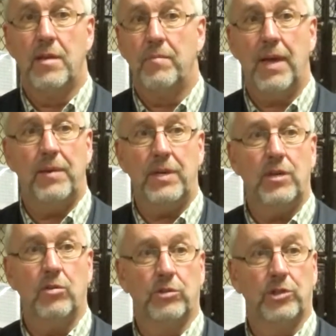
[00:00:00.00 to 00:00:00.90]
maybe
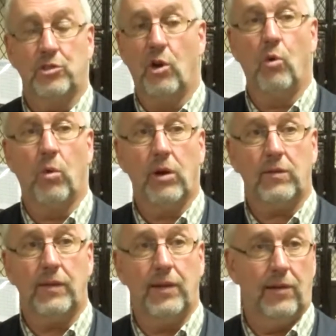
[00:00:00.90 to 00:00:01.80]
you'll just go
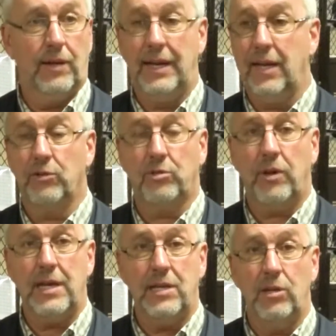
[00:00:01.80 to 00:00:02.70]
work there and they'll
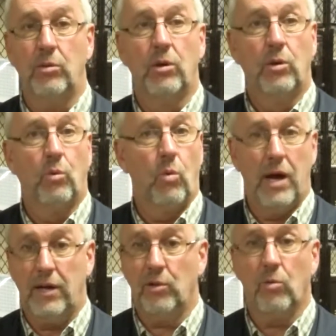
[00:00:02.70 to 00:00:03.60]
train you
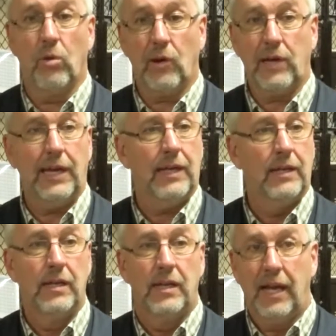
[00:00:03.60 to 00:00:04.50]
while you're working,
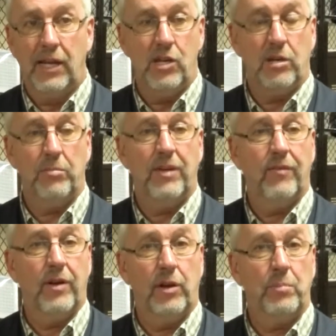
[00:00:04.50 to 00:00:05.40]
and you can be a
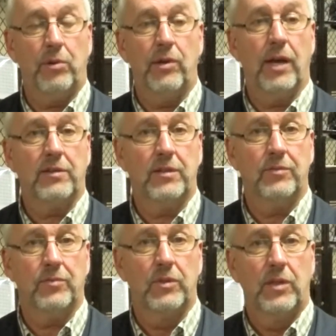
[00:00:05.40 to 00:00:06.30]
very
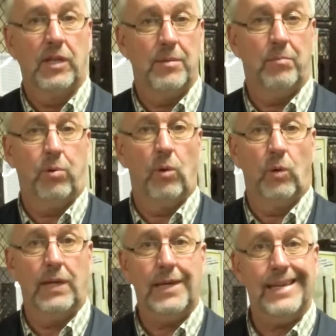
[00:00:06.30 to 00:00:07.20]
productive
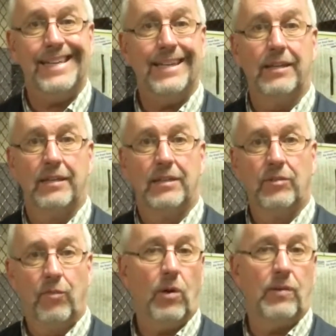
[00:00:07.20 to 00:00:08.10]
employee
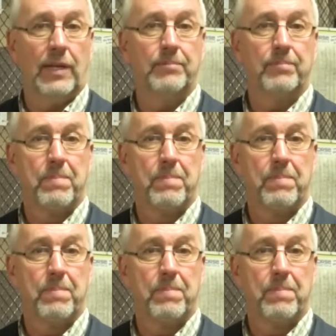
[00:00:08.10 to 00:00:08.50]
for them.